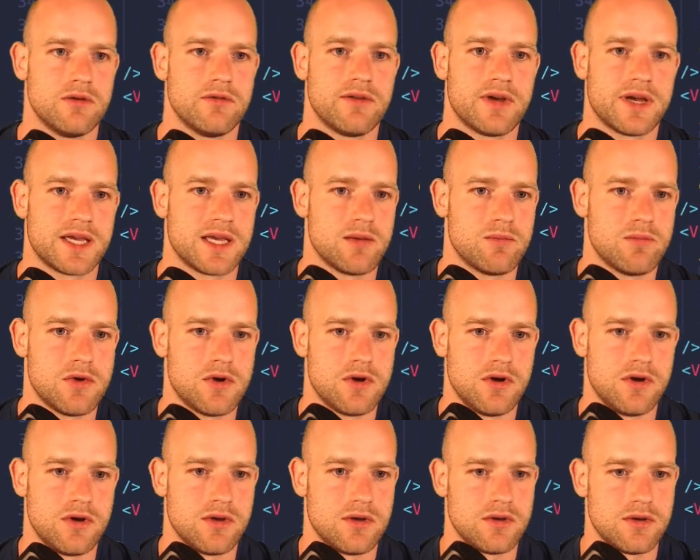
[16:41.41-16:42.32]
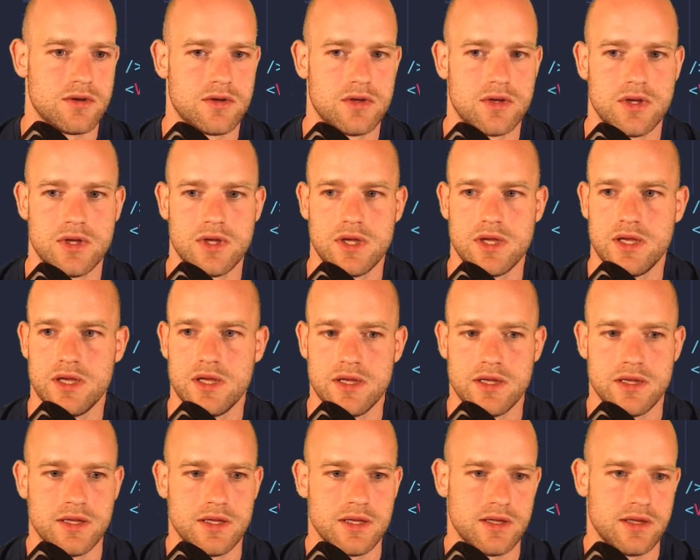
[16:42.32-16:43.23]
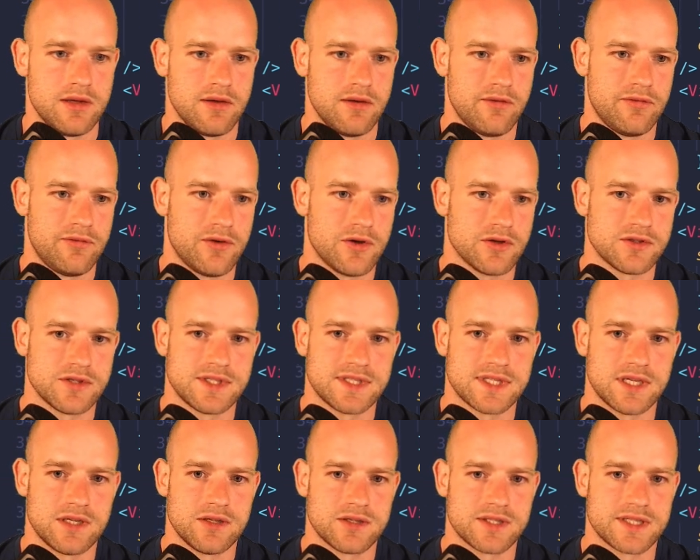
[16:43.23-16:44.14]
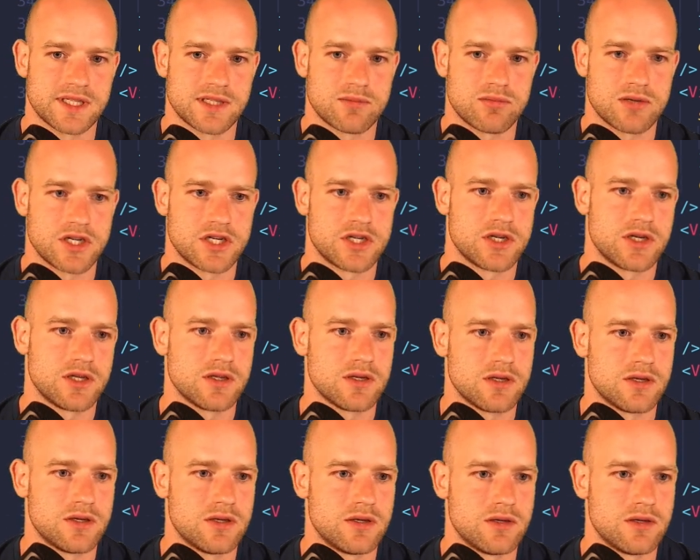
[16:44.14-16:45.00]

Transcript: variable for the sinus expression.